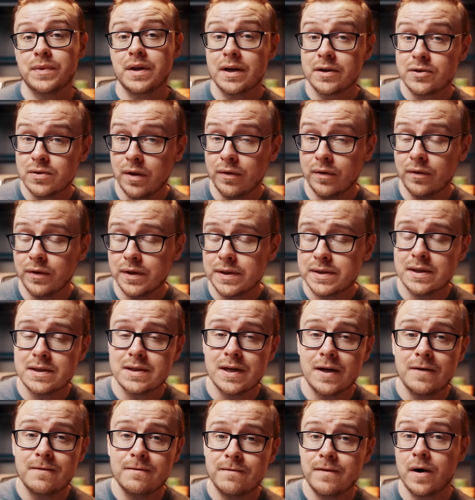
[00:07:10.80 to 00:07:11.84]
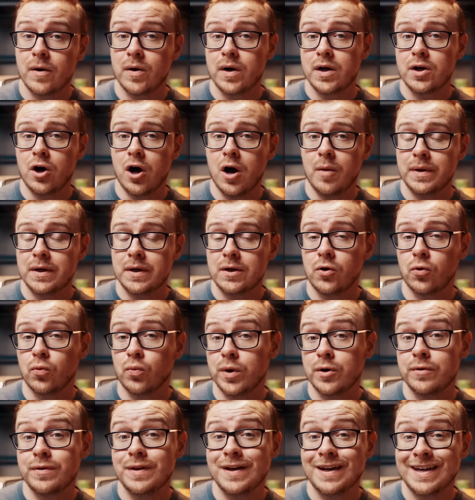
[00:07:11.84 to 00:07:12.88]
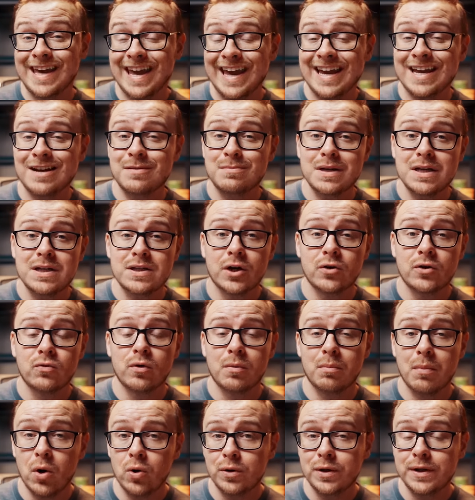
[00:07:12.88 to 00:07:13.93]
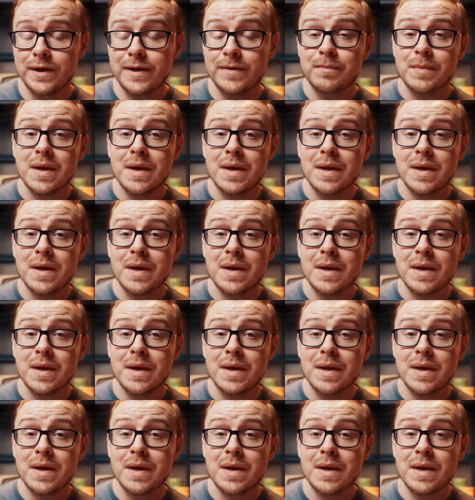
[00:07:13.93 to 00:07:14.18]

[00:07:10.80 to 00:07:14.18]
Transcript: next one on the list that's a very common career that can be done remotely